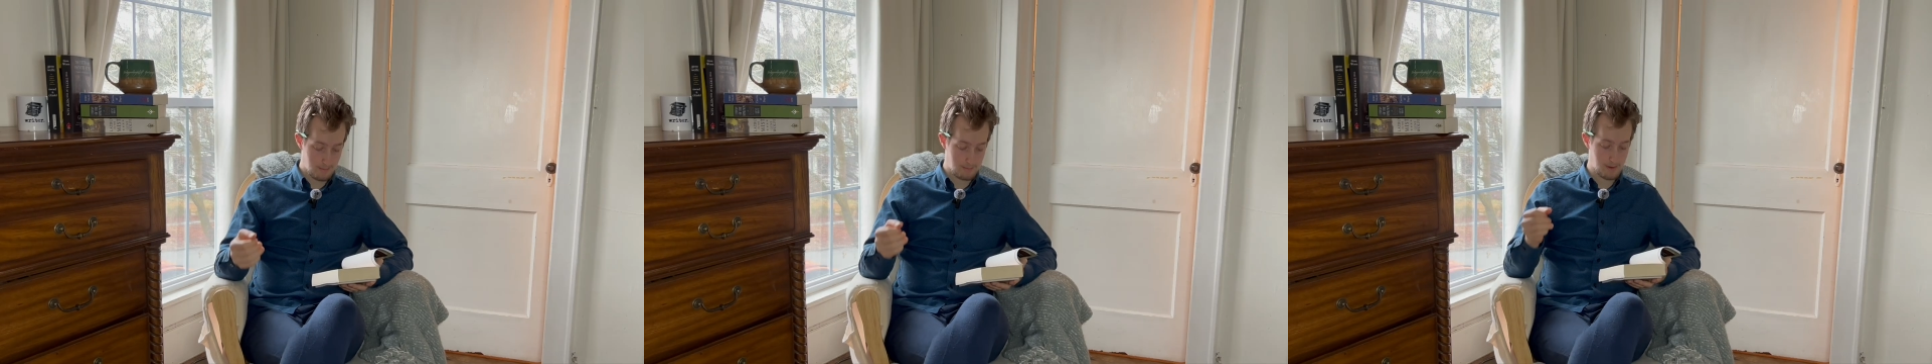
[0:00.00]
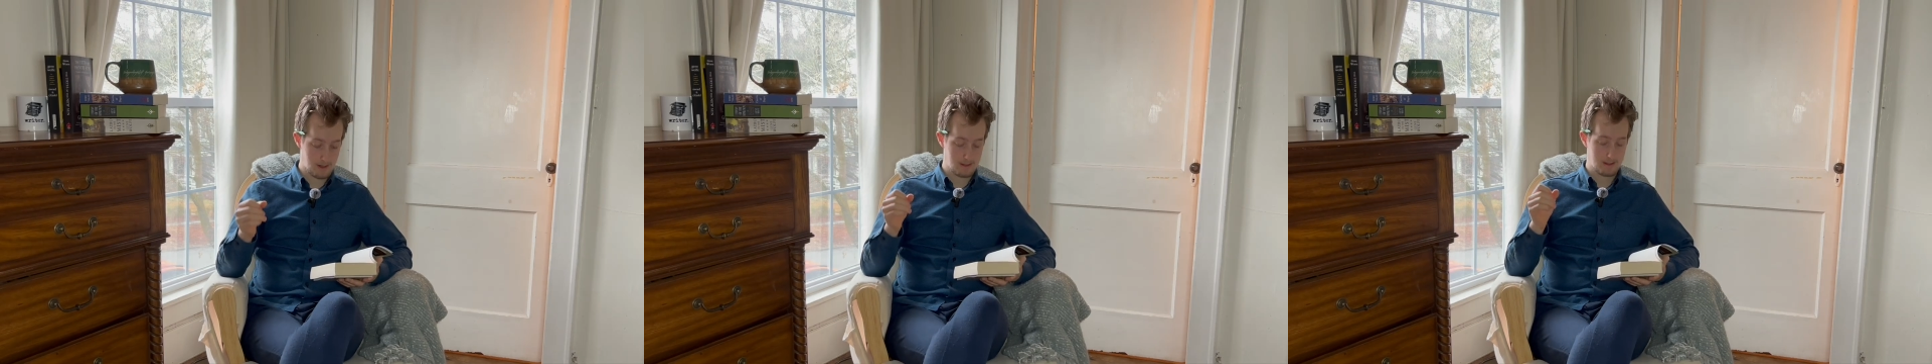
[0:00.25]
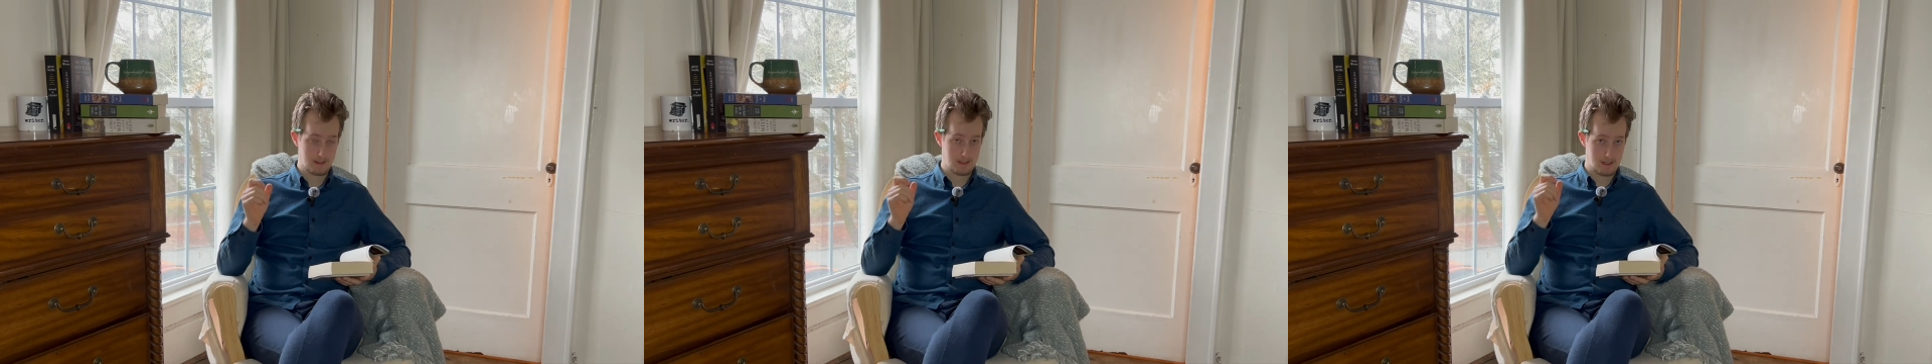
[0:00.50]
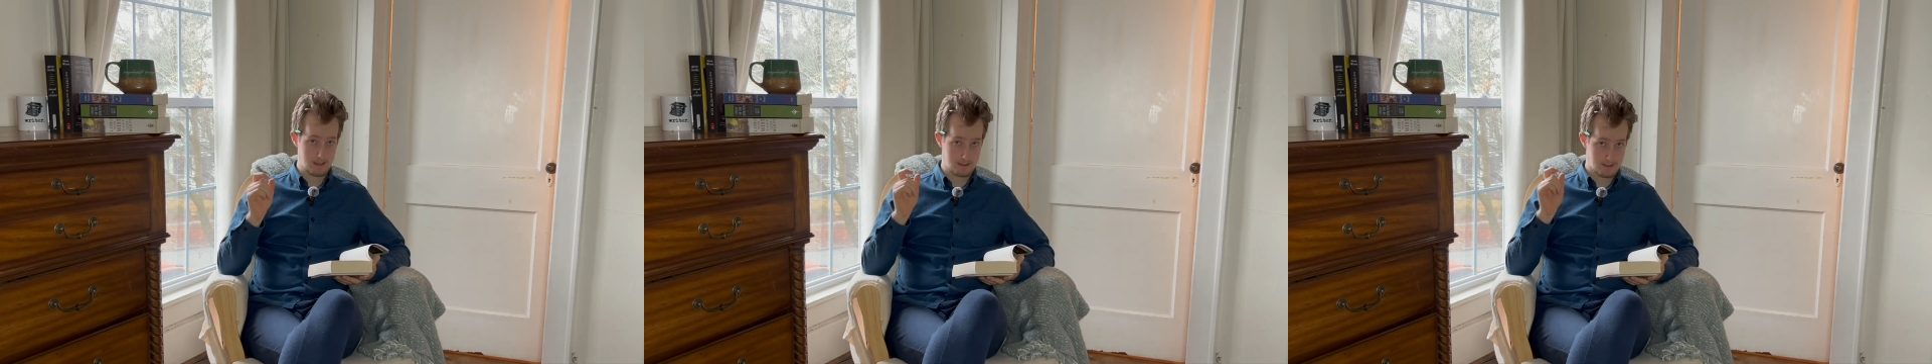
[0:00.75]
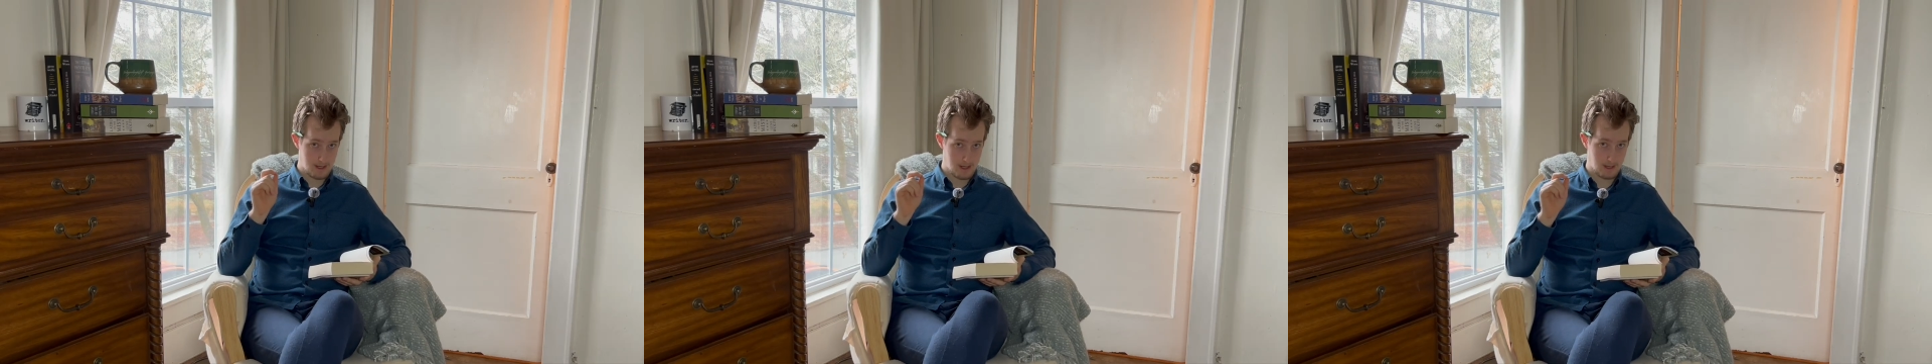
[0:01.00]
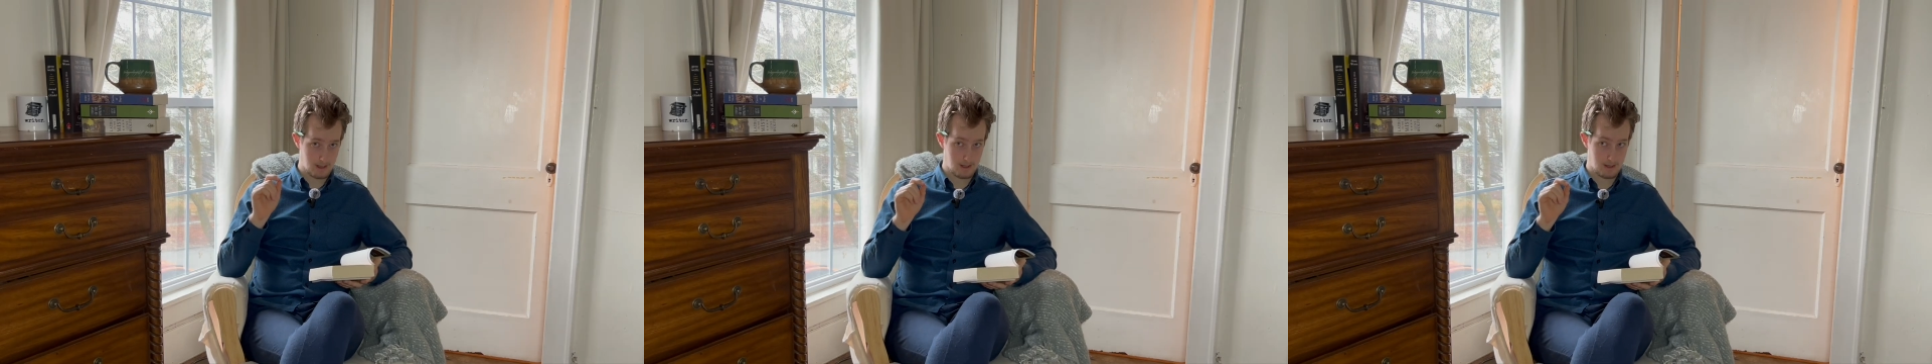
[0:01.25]
But he's
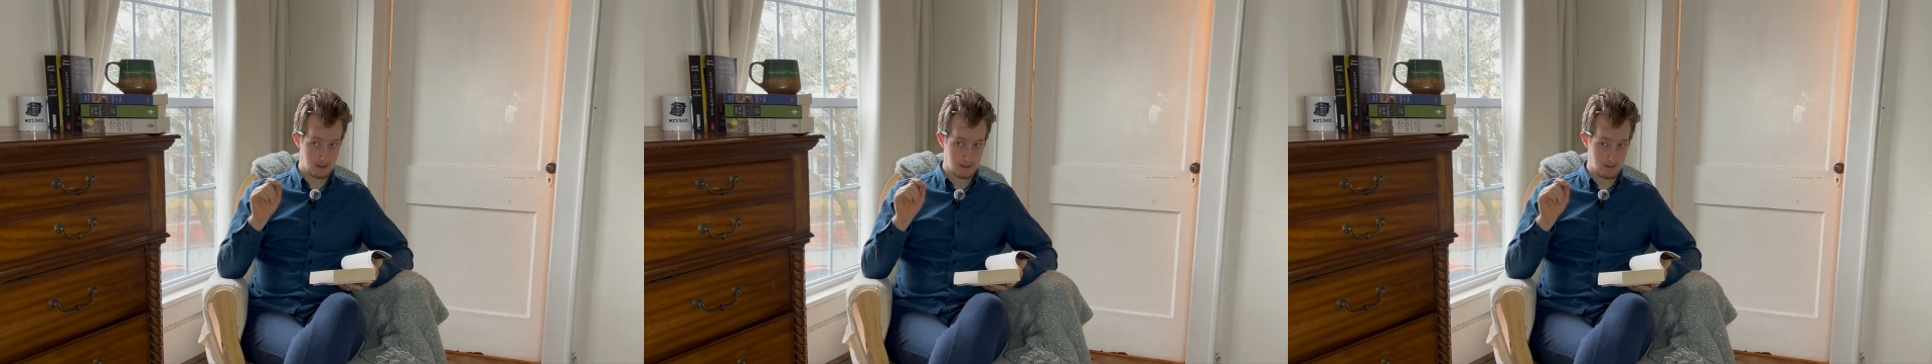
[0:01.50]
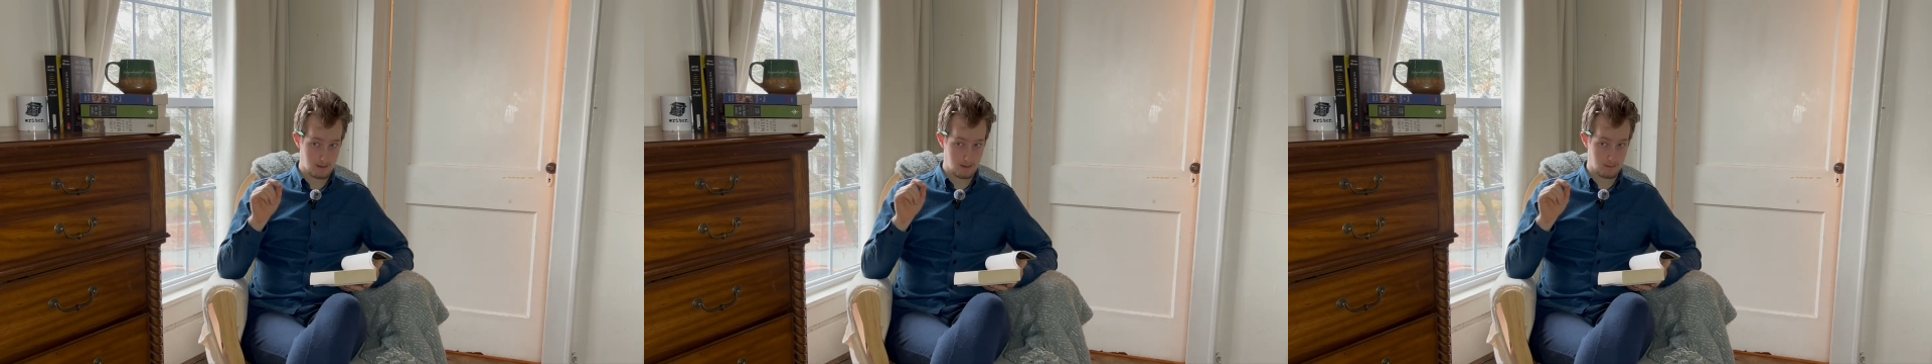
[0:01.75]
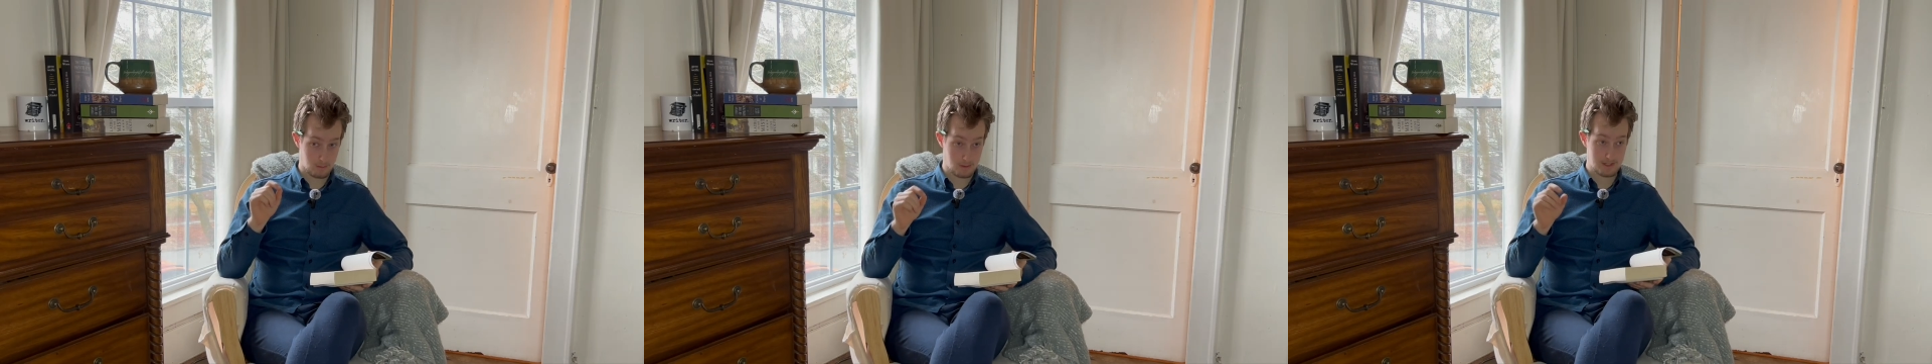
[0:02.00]
saying, we're